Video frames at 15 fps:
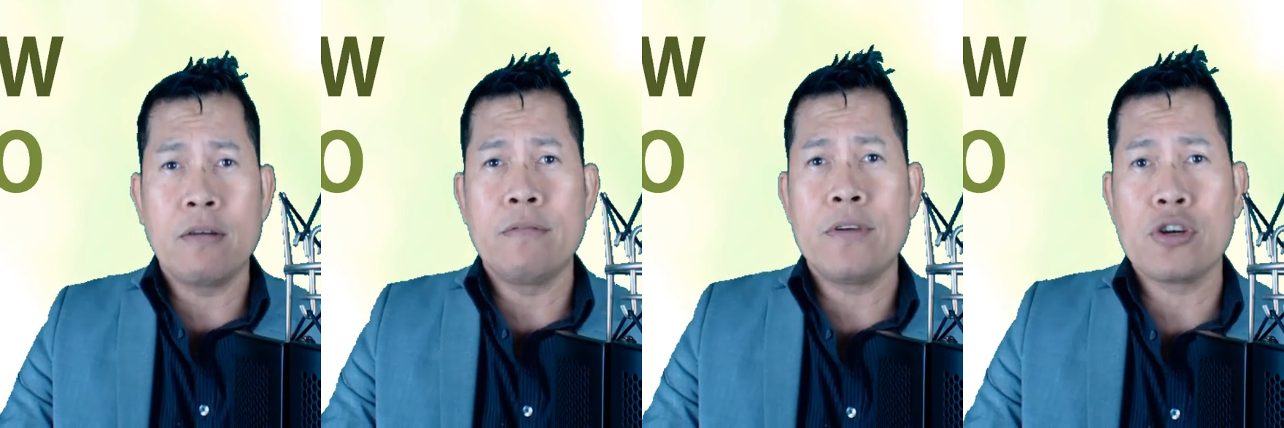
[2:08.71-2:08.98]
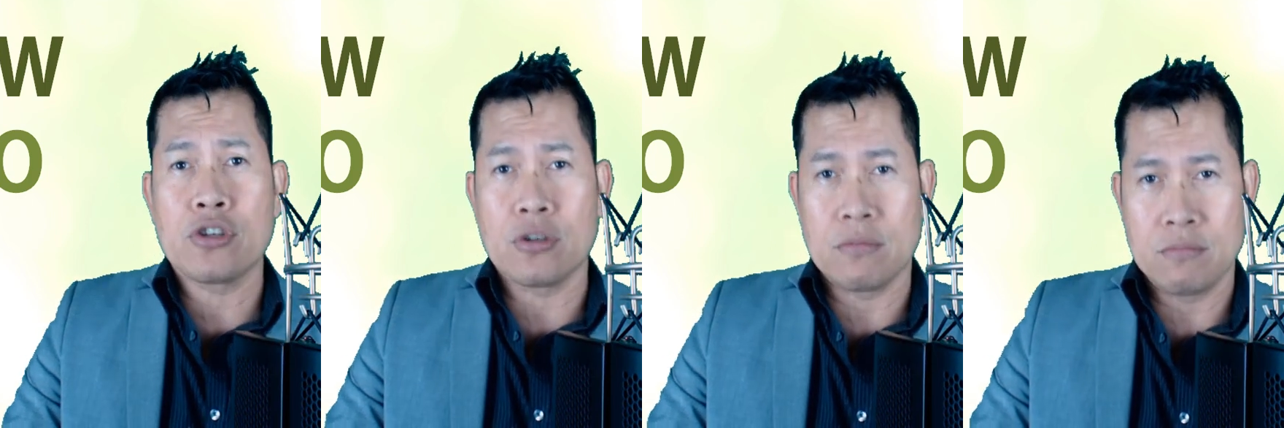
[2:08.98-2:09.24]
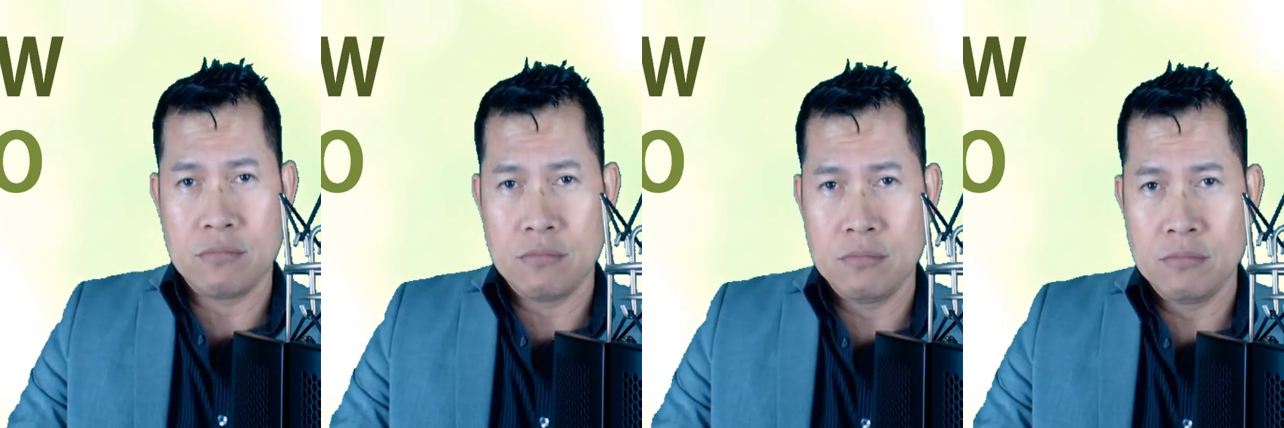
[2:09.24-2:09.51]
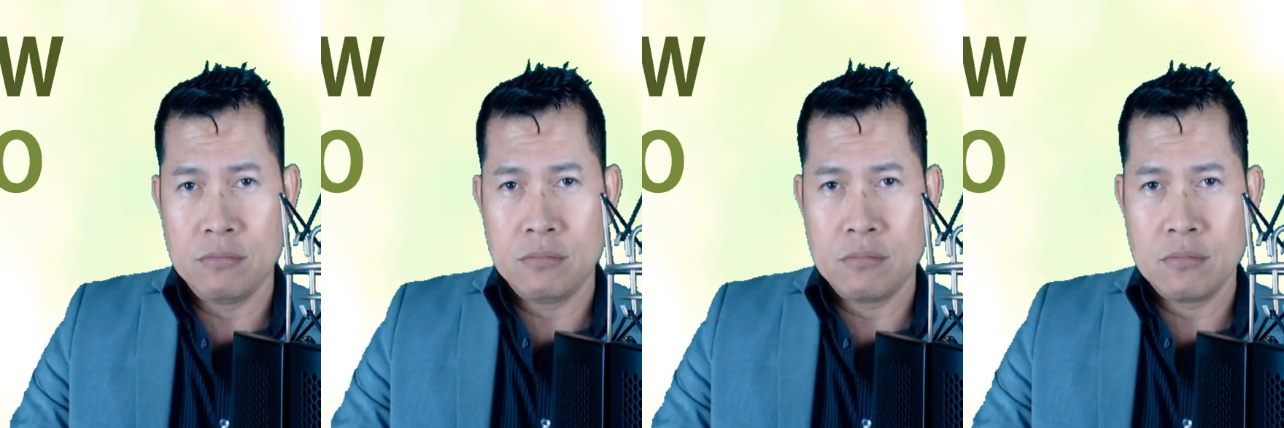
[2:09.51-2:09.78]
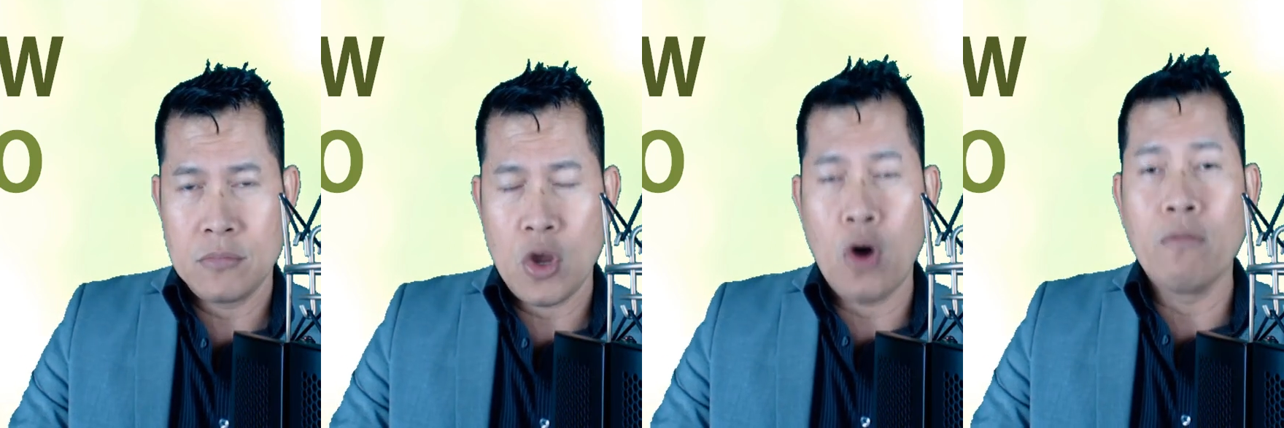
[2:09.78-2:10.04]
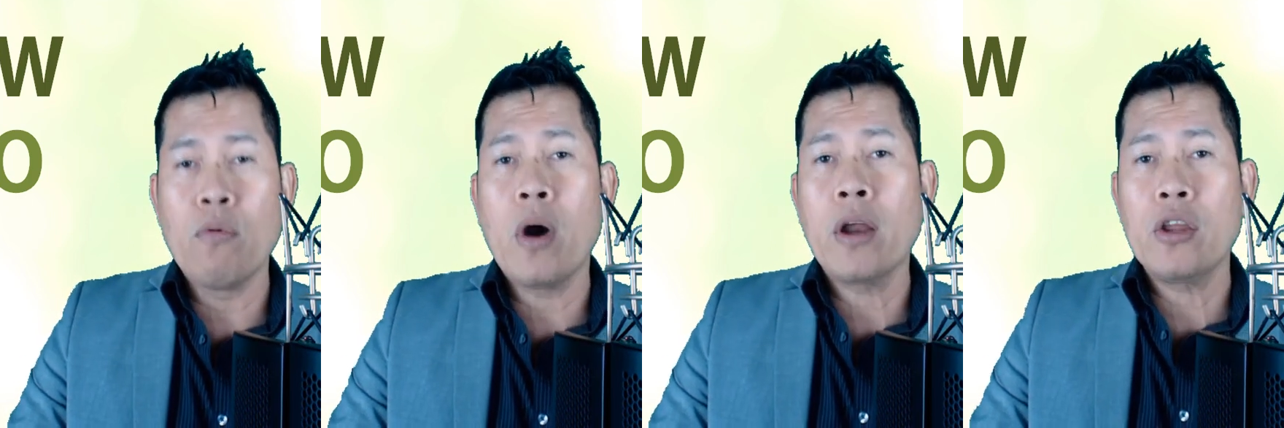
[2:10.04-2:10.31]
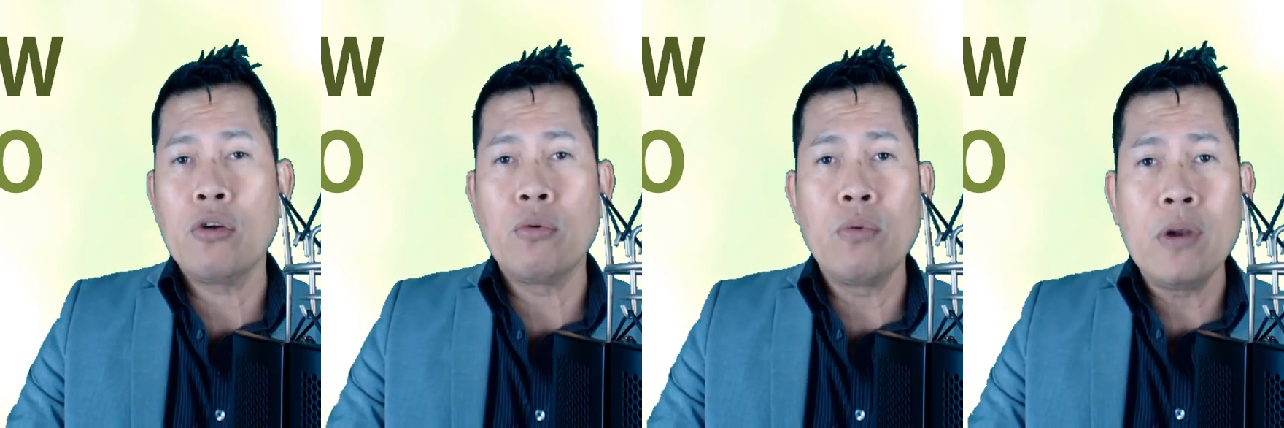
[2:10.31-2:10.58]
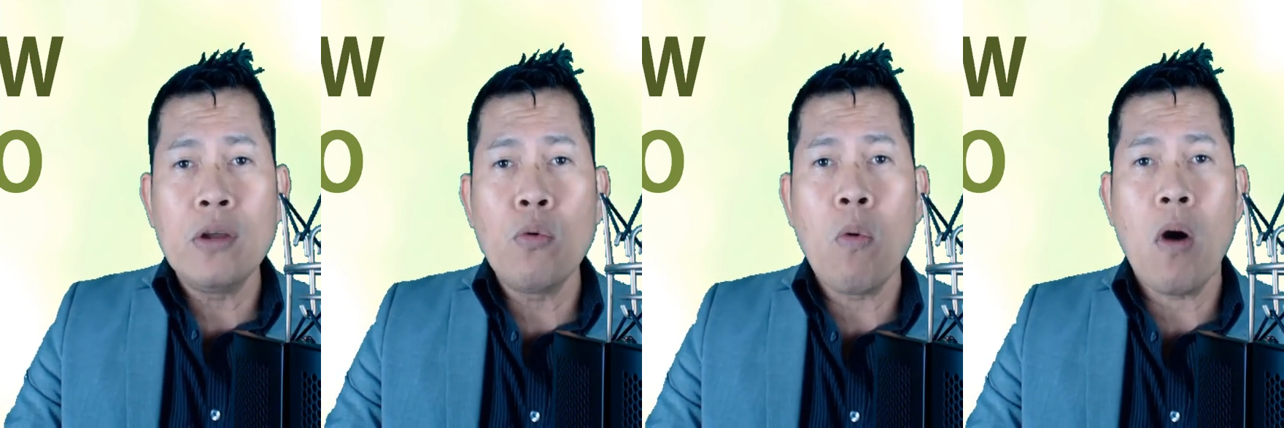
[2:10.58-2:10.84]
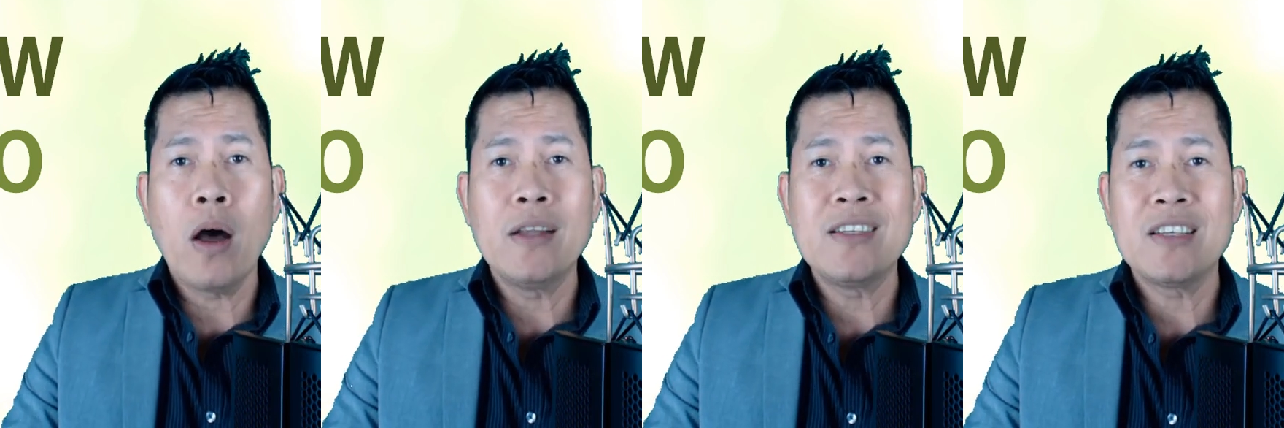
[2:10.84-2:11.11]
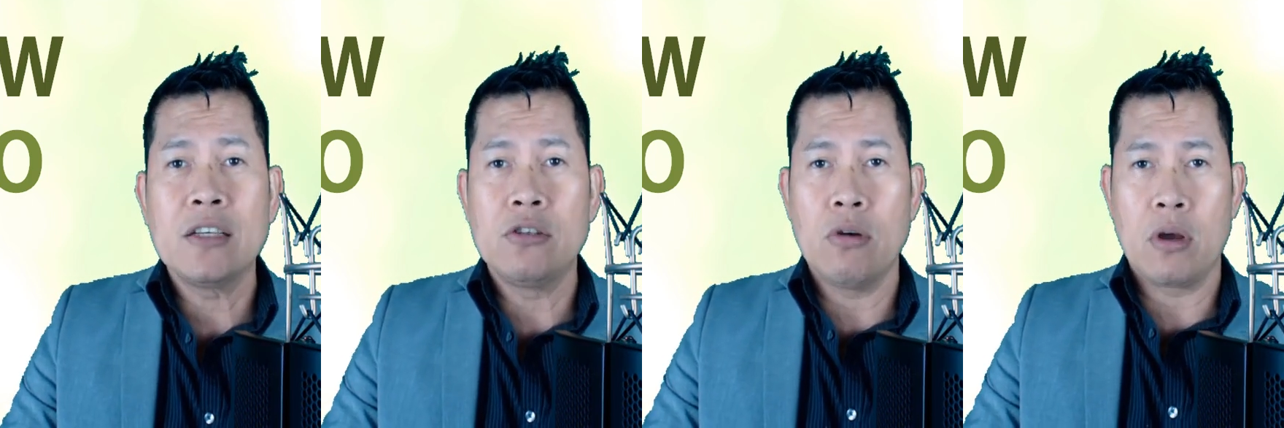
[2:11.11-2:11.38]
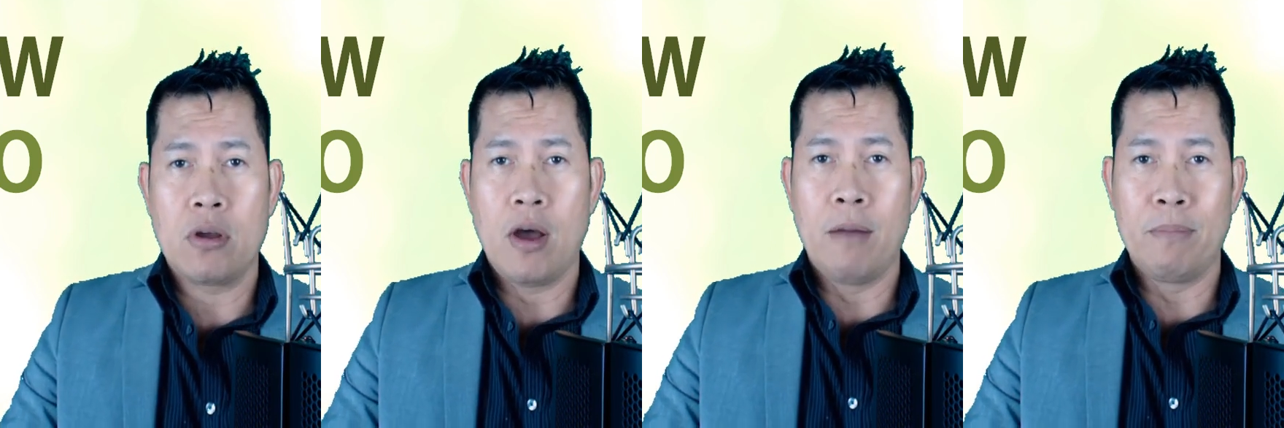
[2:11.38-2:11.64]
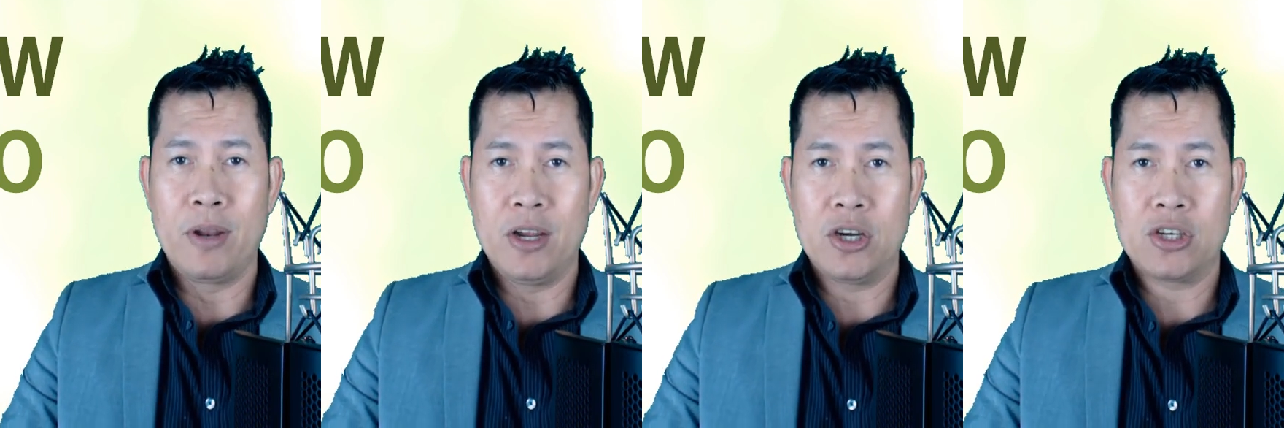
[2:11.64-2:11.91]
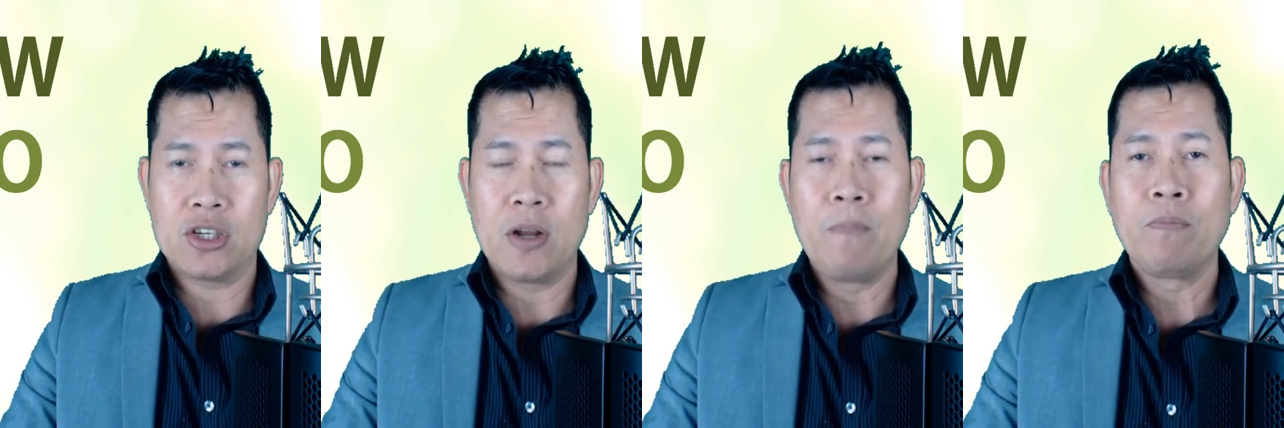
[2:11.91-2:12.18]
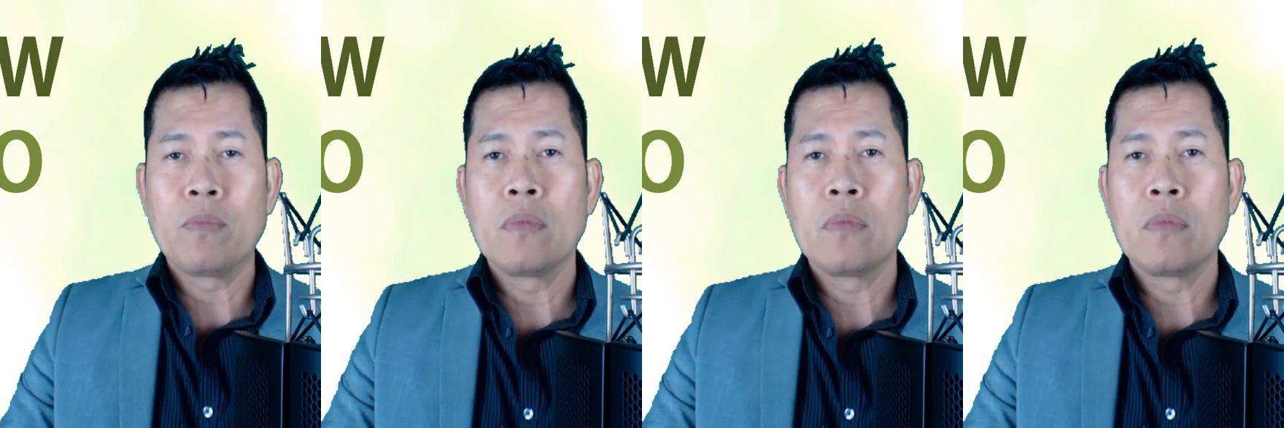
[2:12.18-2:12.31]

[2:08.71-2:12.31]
vision of what you really wanted to accomplish.